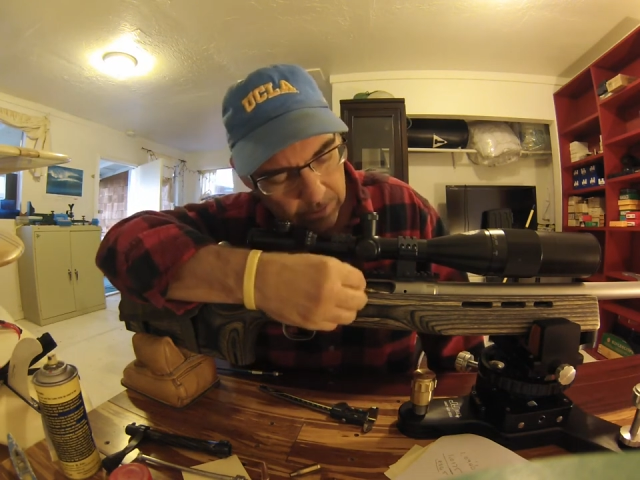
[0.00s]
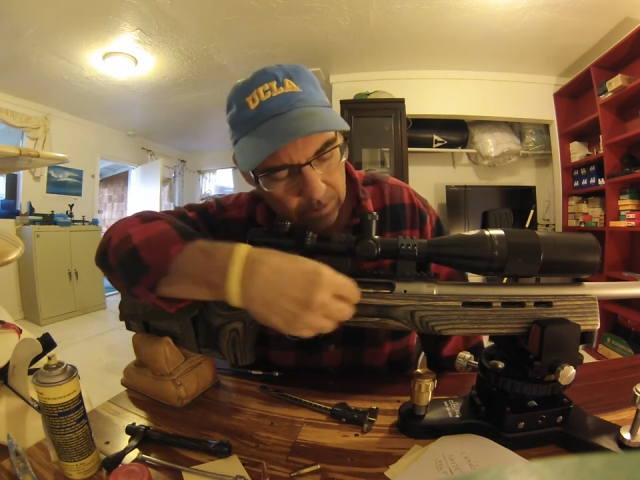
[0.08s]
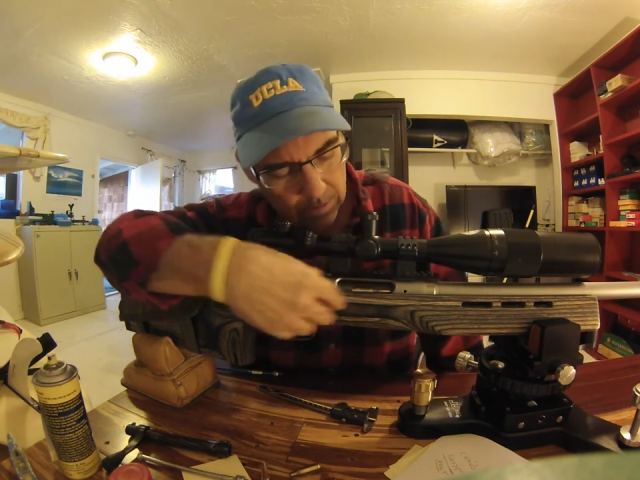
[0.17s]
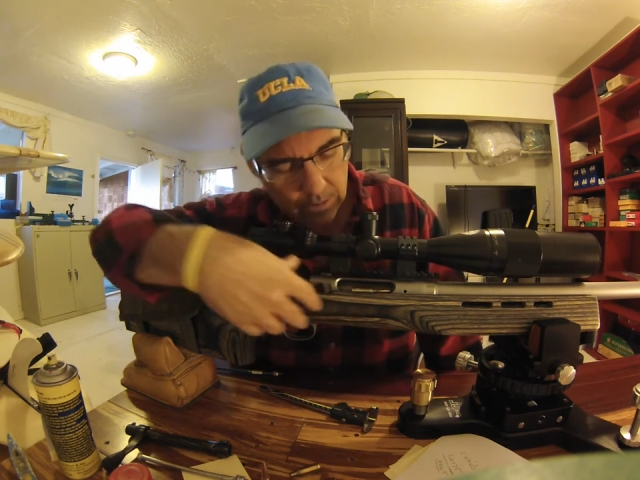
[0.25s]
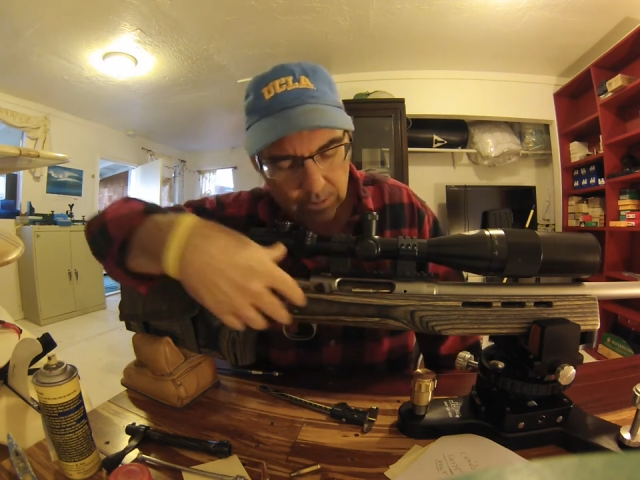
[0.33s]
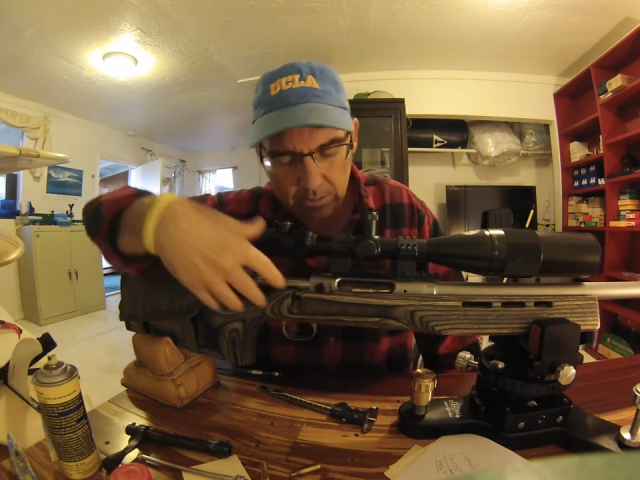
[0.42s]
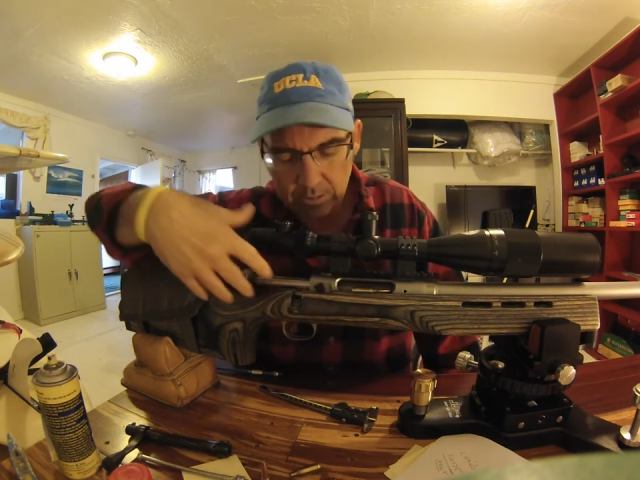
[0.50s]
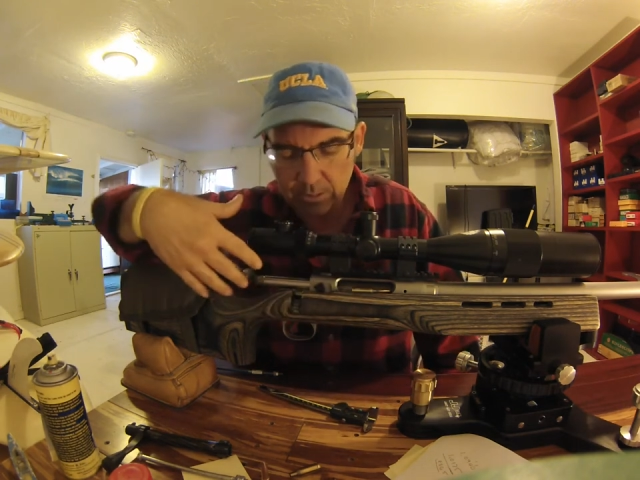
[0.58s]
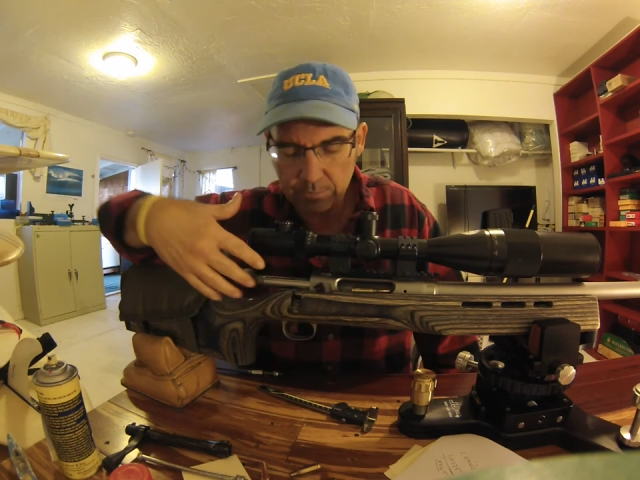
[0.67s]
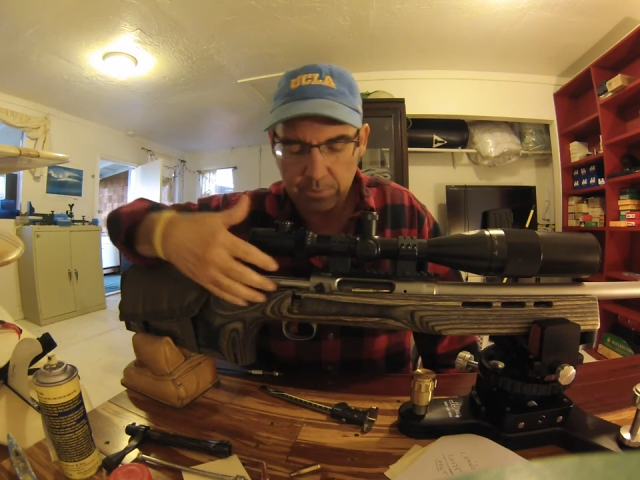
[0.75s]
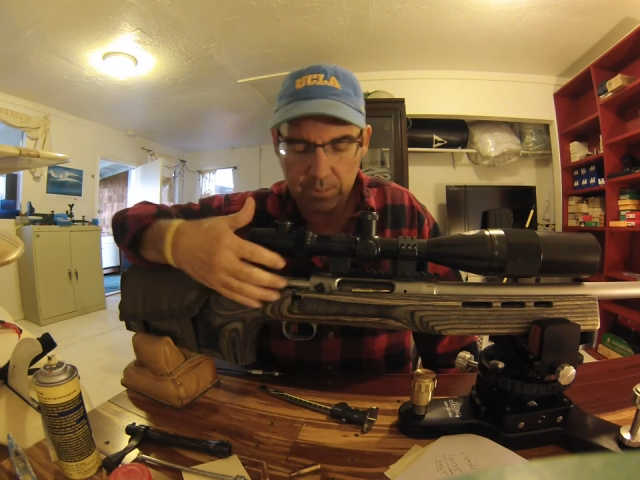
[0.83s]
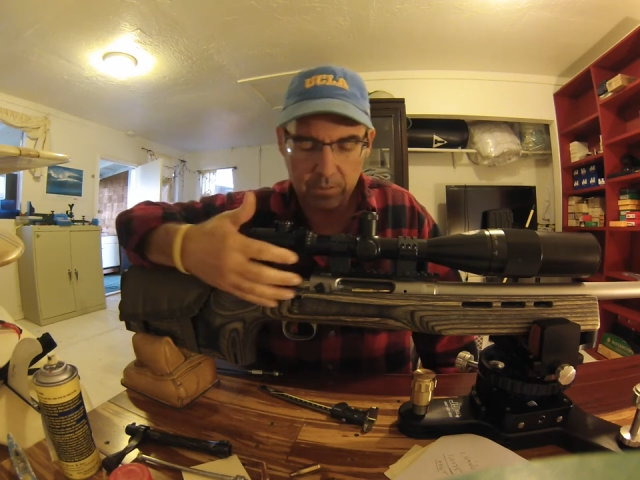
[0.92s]
you just
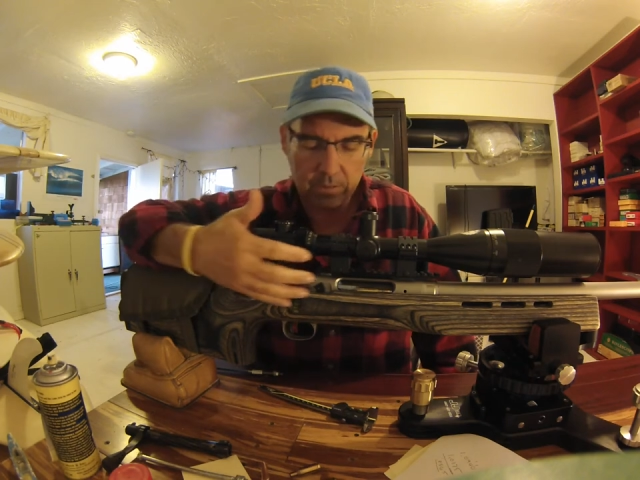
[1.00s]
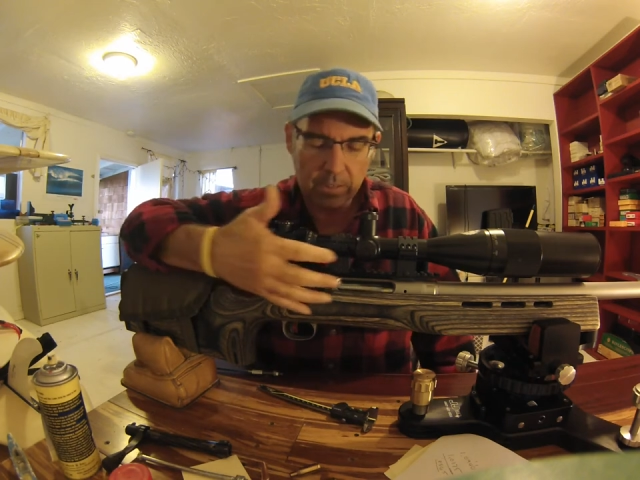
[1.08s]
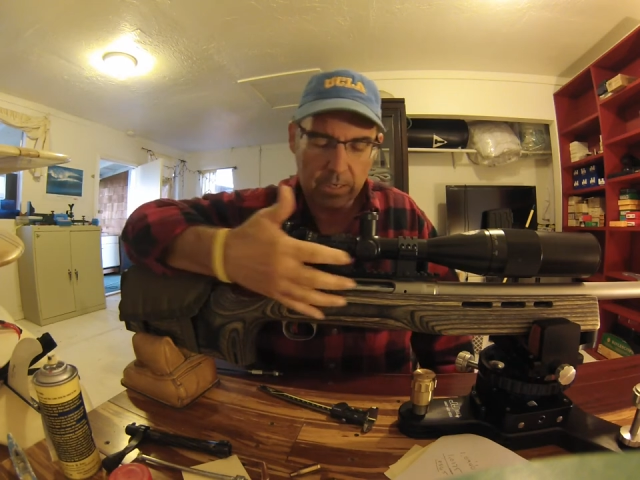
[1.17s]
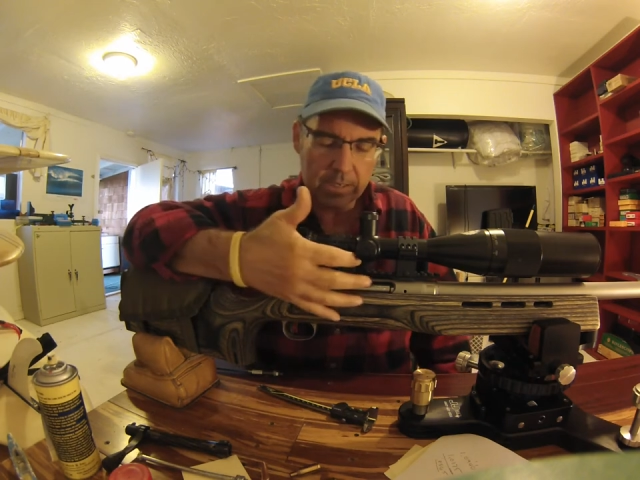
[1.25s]
slip that little guy